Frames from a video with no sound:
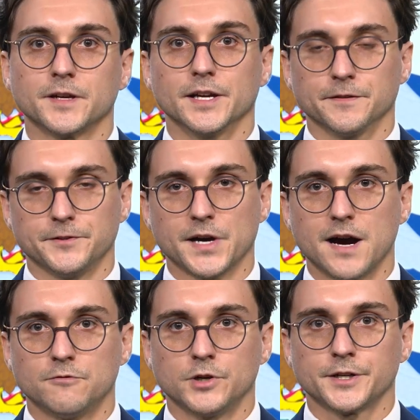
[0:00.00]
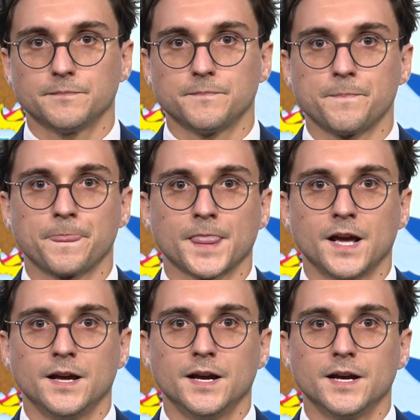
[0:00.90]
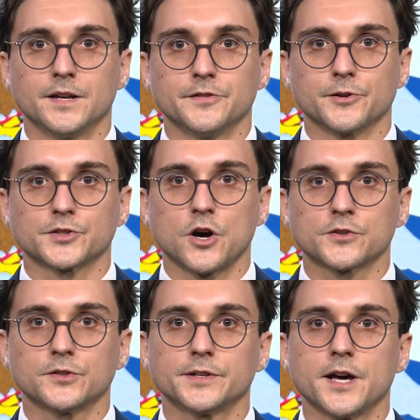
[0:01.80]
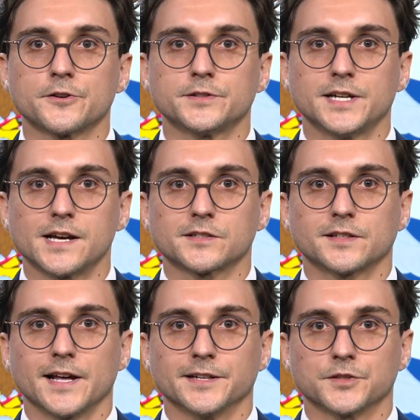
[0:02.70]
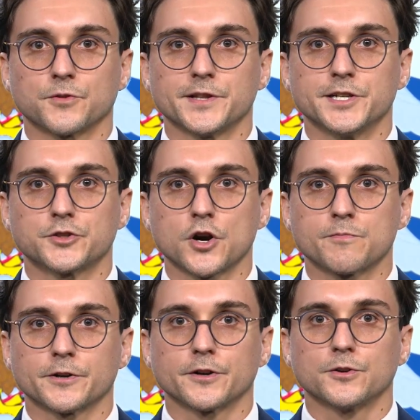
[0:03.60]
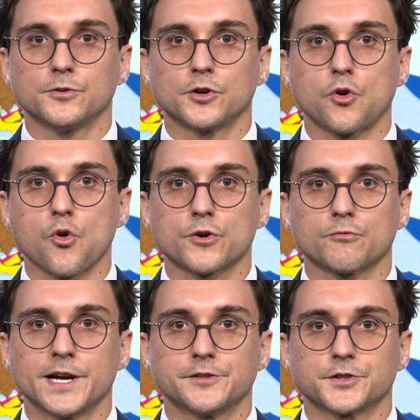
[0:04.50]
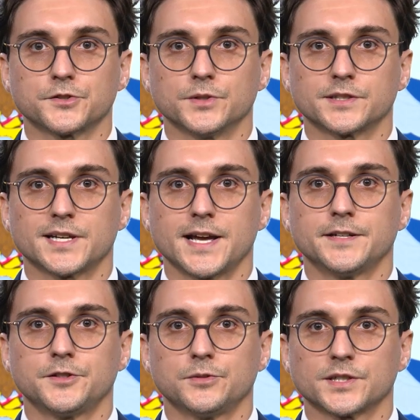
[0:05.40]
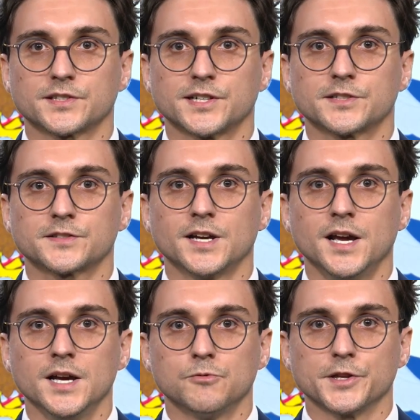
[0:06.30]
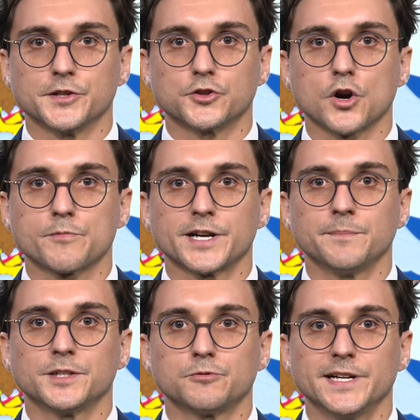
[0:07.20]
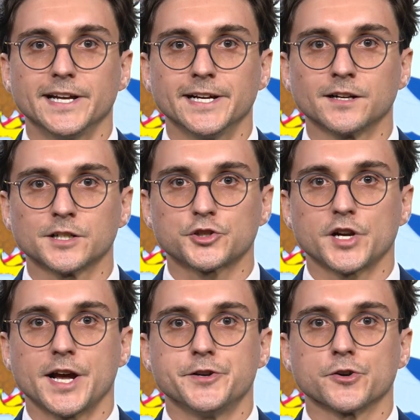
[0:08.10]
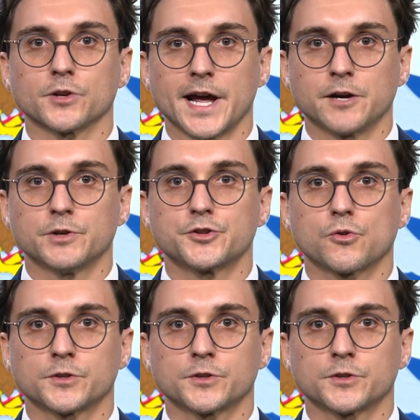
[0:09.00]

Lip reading: if you have one. There is also another desk that is for the interpreter who the court arranges to attend to assist with interpreting between English and your language or